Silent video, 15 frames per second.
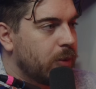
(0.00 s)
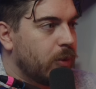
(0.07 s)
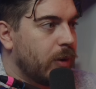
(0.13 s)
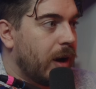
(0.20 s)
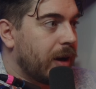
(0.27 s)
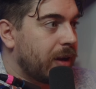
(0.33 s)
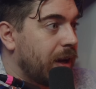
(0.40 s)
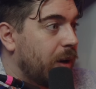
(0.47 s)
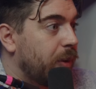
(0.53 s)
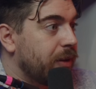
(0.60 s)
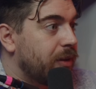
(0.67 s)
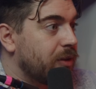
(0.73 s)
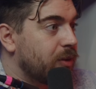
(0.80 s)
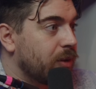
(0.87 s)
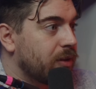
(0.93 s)
I can't wait
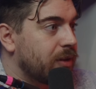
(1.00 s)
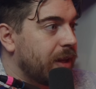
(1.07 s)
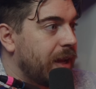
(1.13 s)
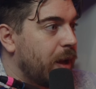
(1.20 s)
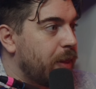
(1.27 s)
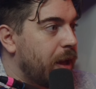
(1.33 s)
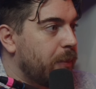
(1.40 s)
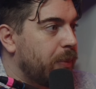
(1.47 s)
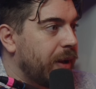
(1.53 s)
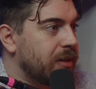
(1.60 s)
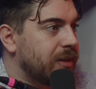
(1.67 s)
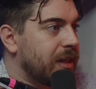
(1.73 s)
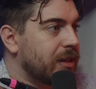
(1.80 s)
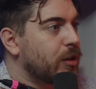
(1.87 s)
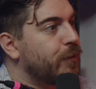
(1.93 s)
to sort of see how that plays
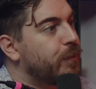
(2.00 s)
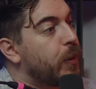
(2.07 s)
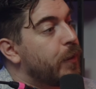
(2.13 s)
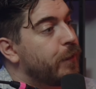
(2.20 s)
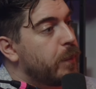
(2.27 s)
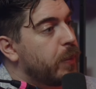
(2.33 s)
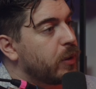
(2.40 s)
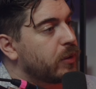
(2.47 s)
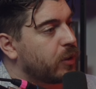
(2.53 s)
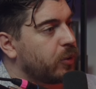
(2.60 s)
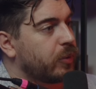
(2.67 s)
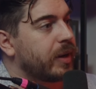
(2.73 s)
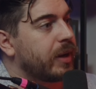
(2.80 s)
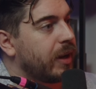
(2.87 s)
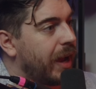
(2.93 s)
out. So, but for both
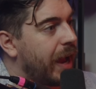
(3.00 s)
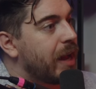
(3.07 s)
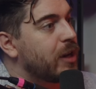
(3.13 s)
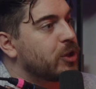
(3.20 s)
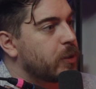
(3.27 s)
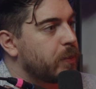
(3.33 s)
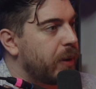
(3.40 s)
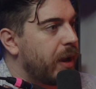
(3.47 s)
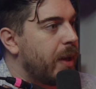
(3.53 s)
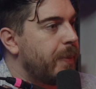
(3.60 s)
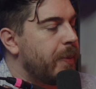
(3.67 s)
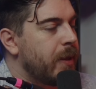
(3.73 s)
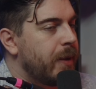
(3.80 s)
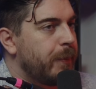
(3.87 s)
Korea and Japan,